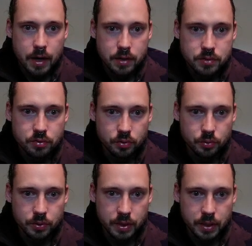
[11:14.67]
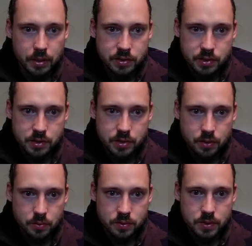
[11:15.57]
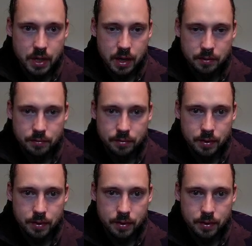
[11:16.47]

and true lead. It's just so tough.